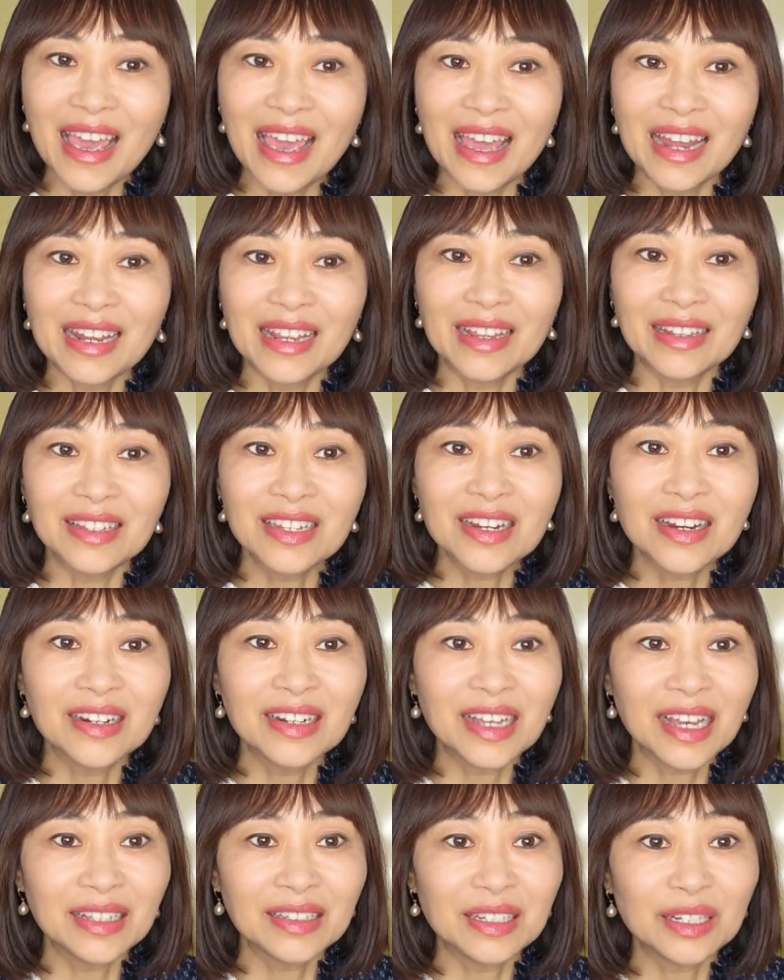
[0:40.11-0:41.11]
and
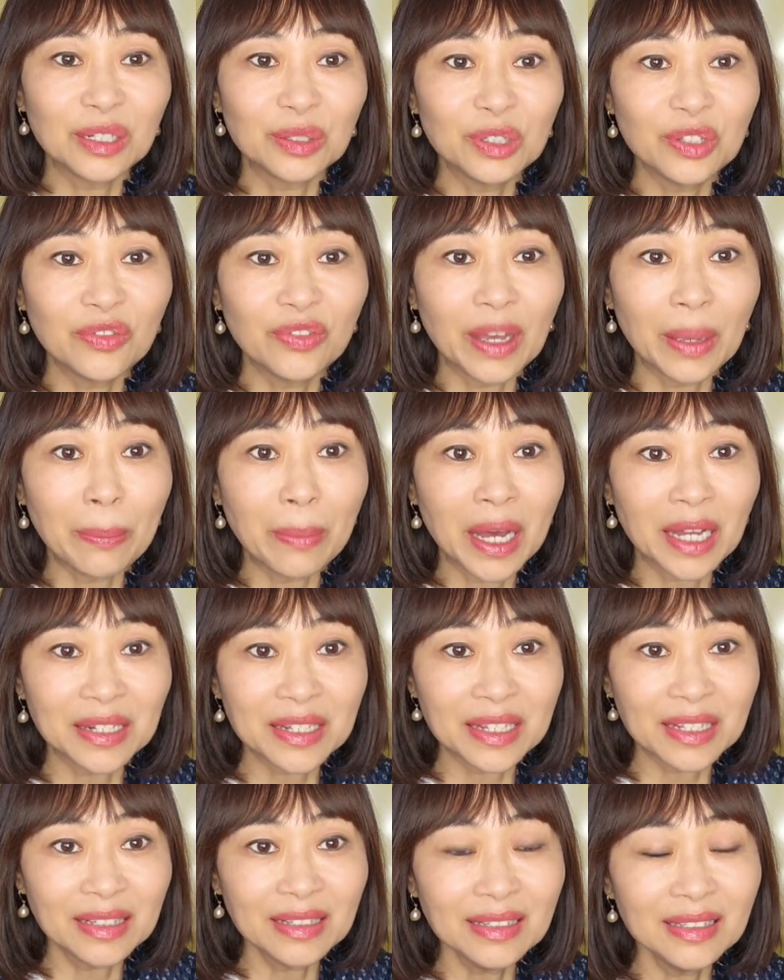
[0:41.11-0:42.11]
turn on the notify
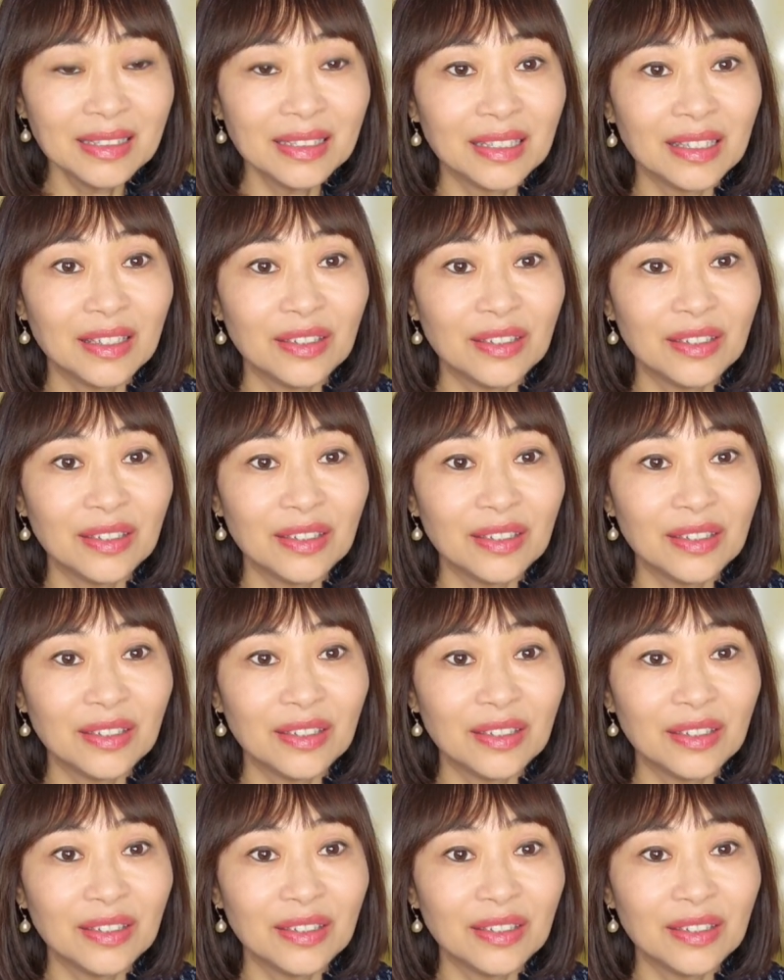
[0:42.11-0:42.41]
button.